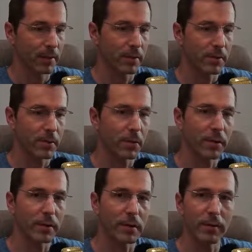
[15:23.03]
So
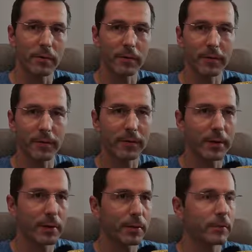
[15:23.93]
in our
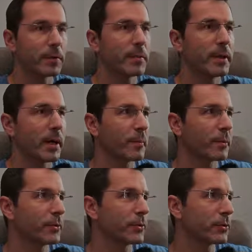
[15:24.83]
filter, you will be
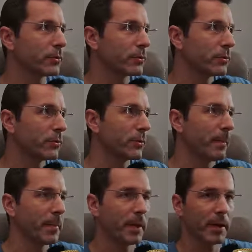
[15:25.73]
able to
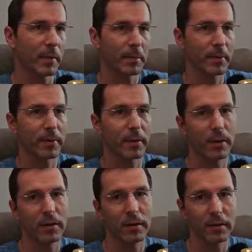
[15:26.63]
pick up
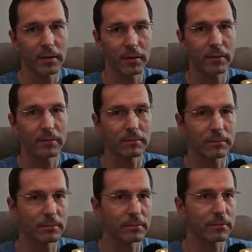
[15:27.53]

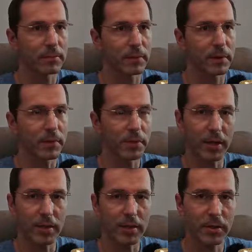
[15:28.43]
the
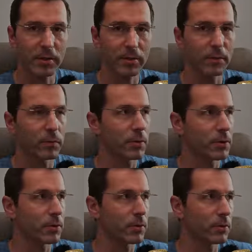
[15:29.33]
station
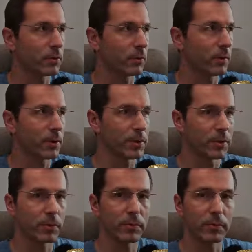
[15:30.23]
which you wish
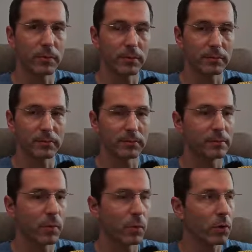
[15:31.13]
to
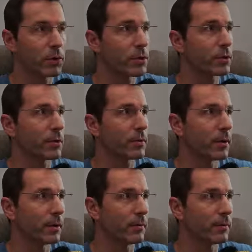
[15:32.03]
watch,
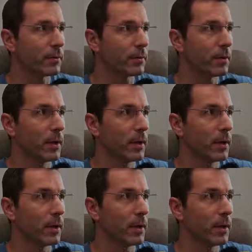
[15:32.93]
or if you,